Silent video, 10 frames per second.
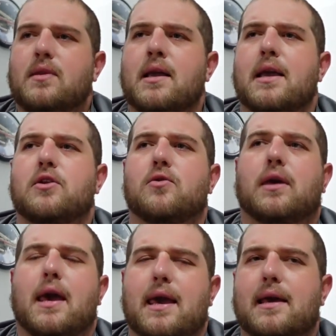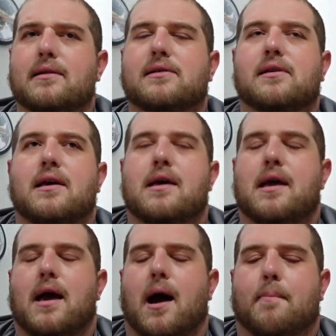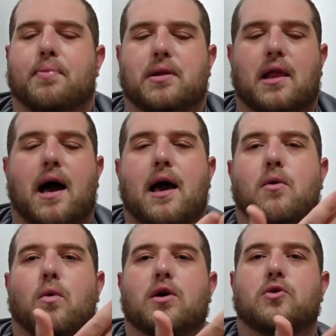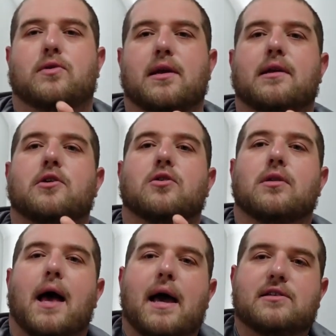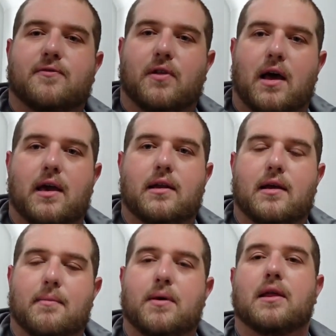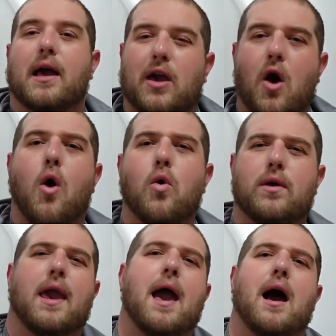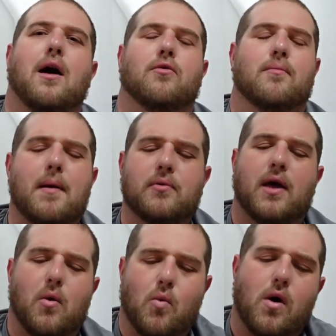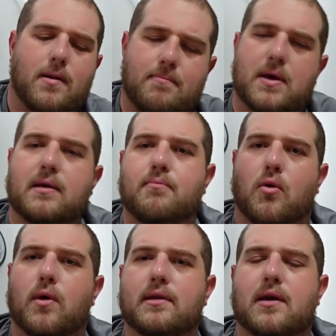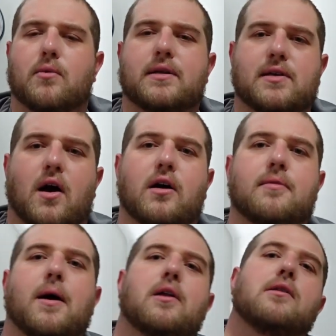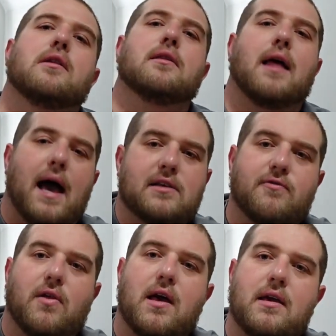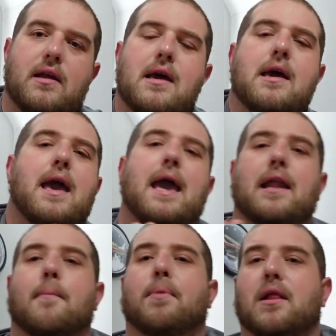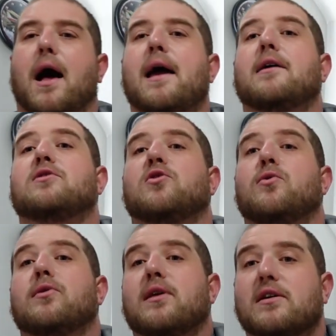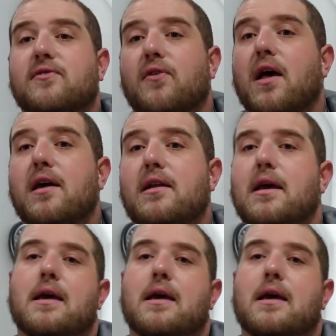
and you can't apply what you did in your last flight and be like, oh yeah, remember that one big point that we talked about on the last flight, and apply it to this flight,